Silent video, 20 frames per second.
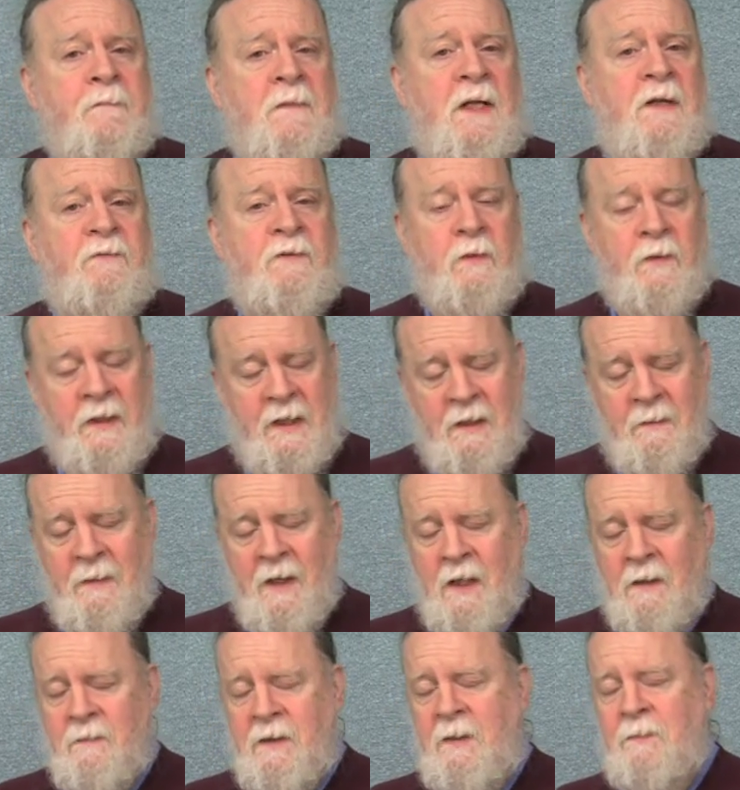If you
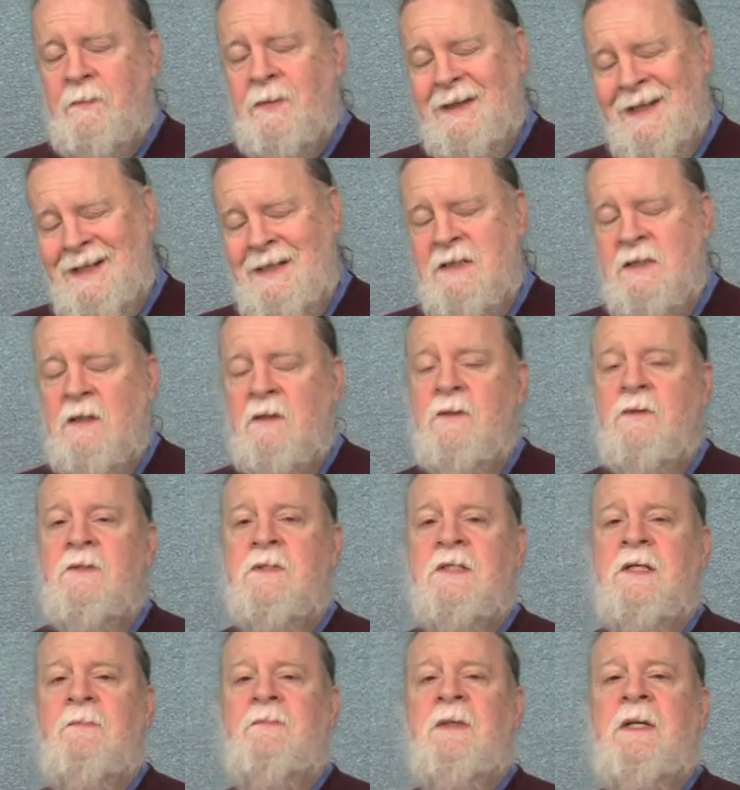email me, please include
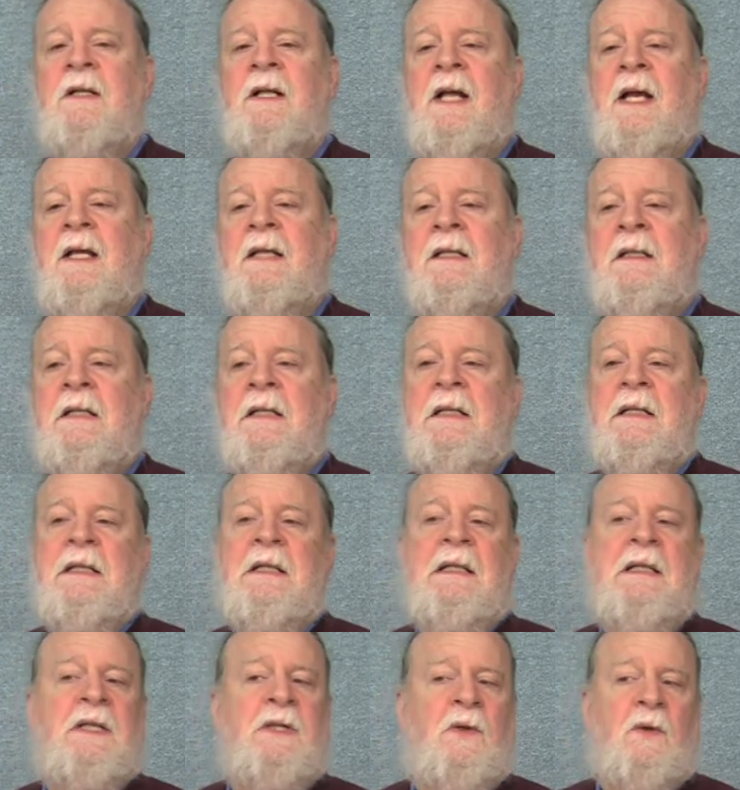something like
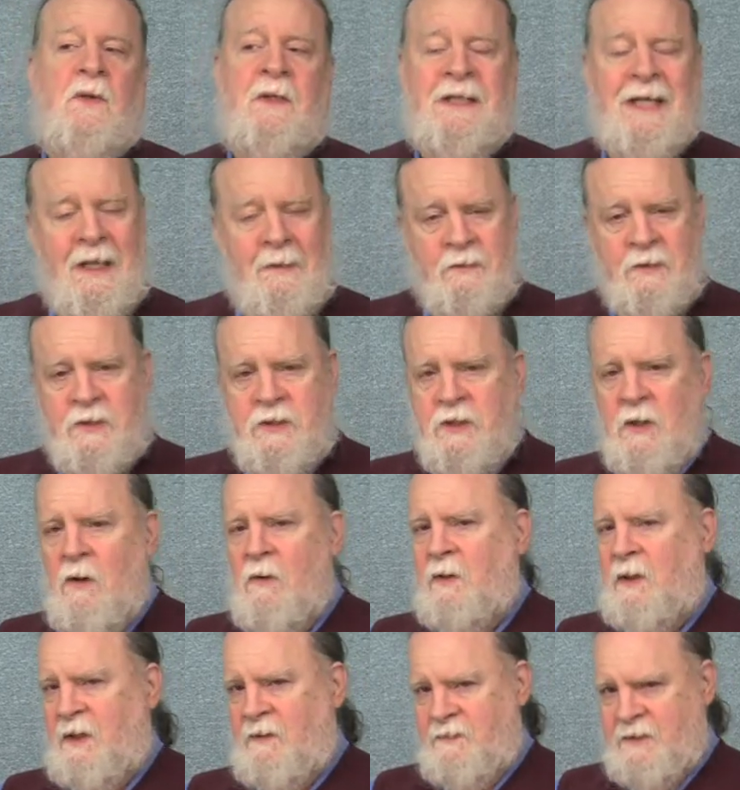your cable show
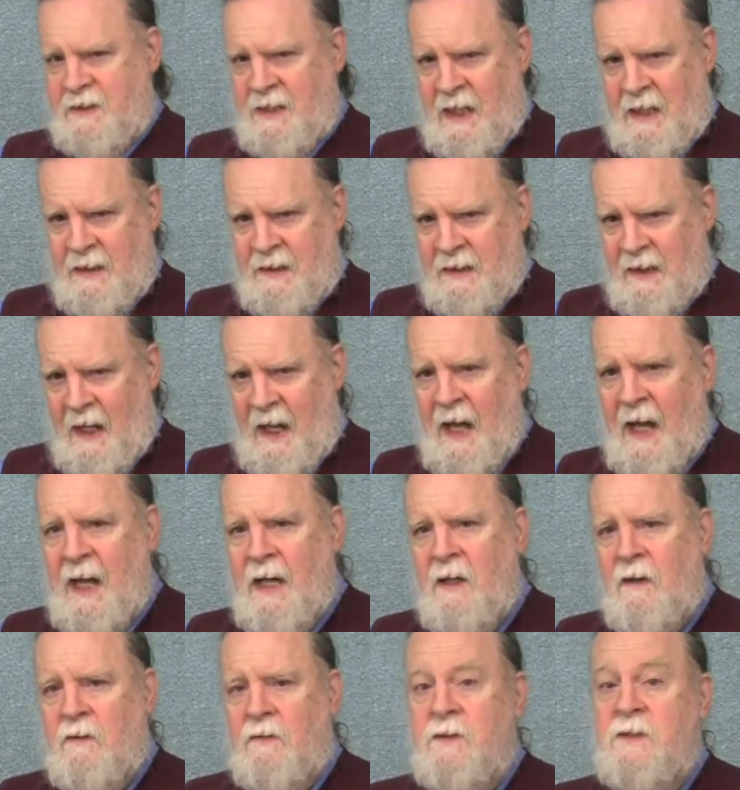or left side of the
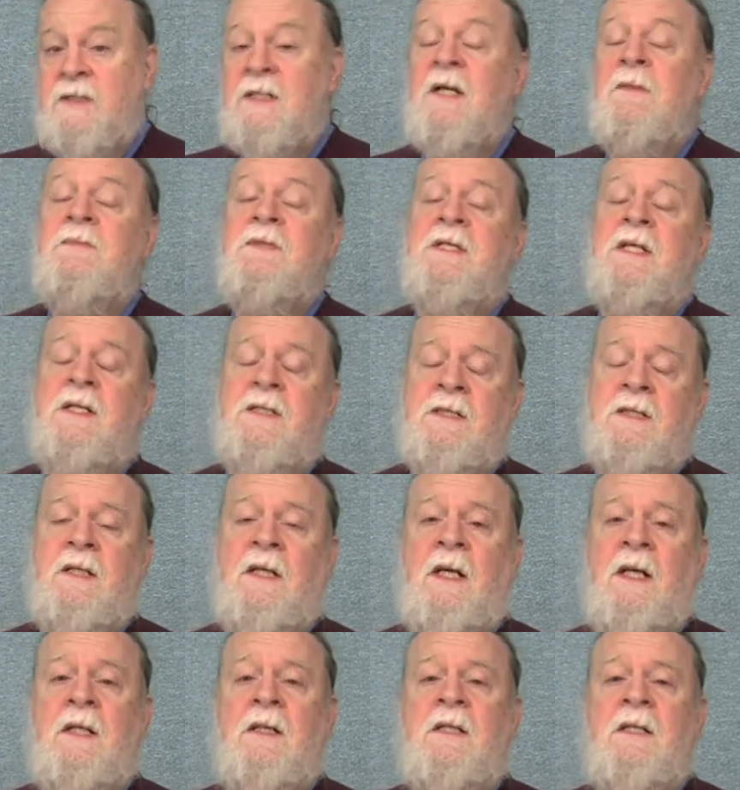aisle or some such
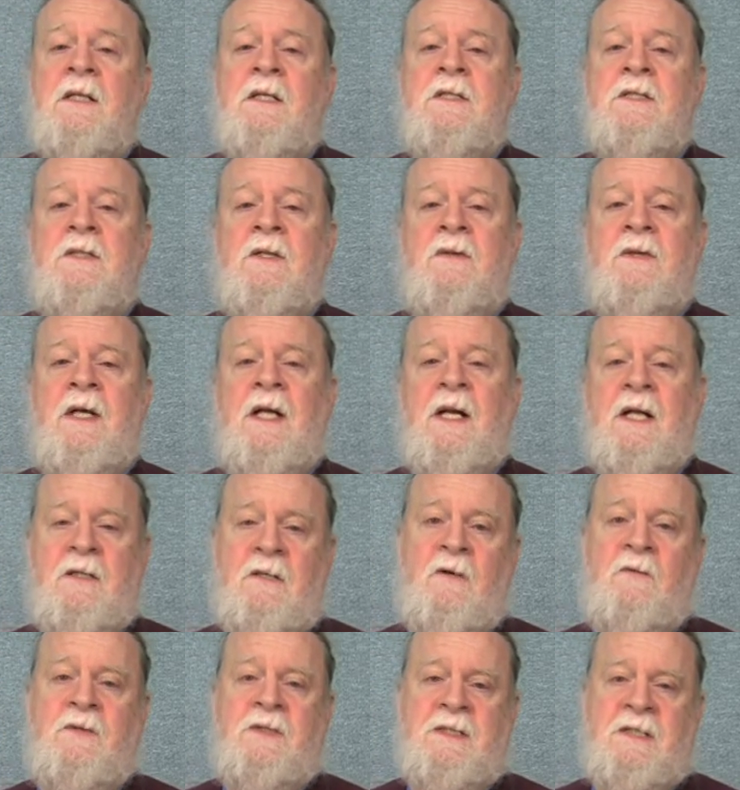thing so that I
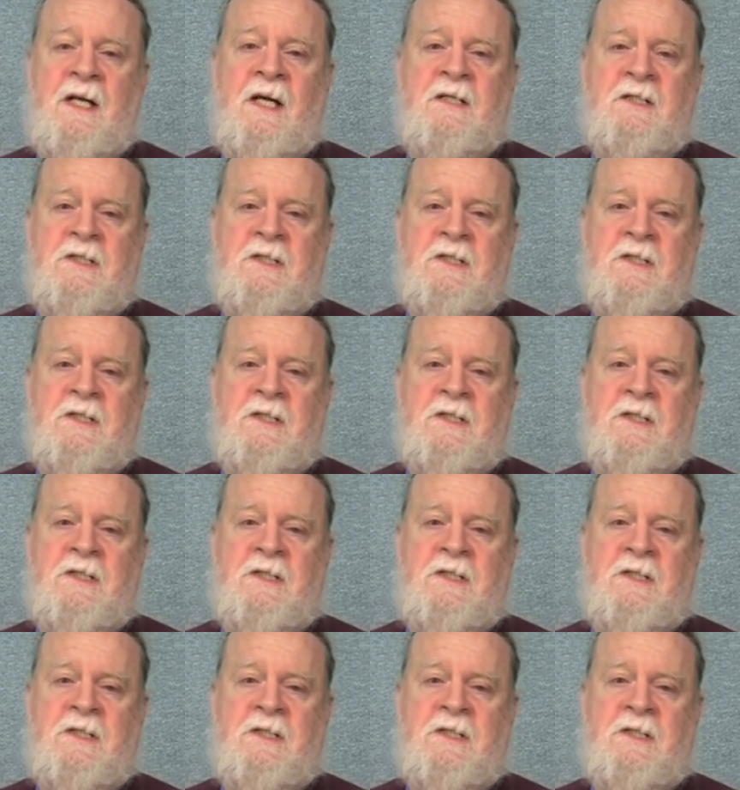know it's not